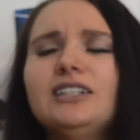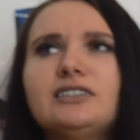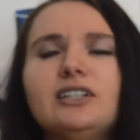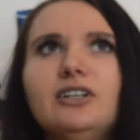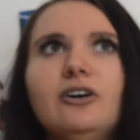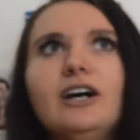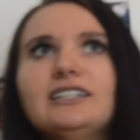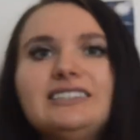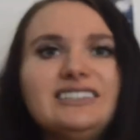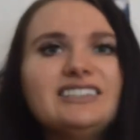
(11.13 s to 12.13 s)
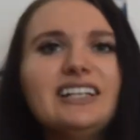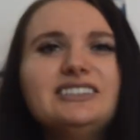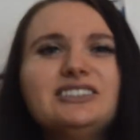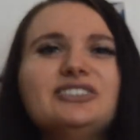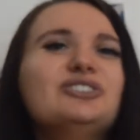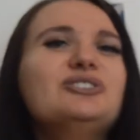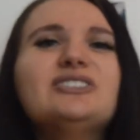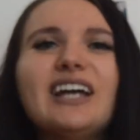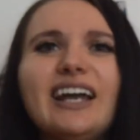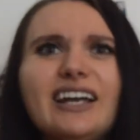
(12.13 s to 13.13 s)
So stay
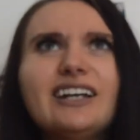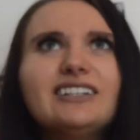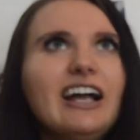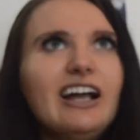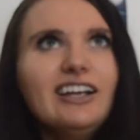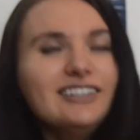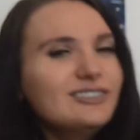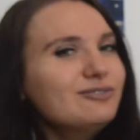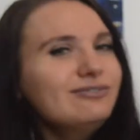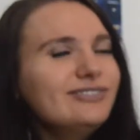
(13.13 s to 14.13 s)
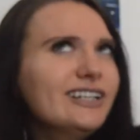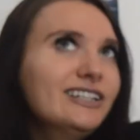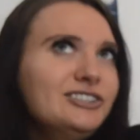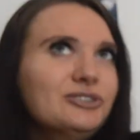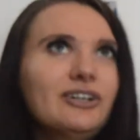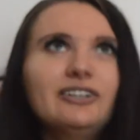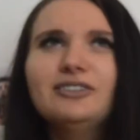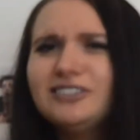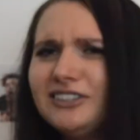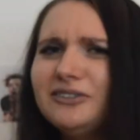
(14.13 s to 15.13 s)
tuned and enjoy.
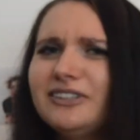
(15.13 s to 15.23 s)
Also,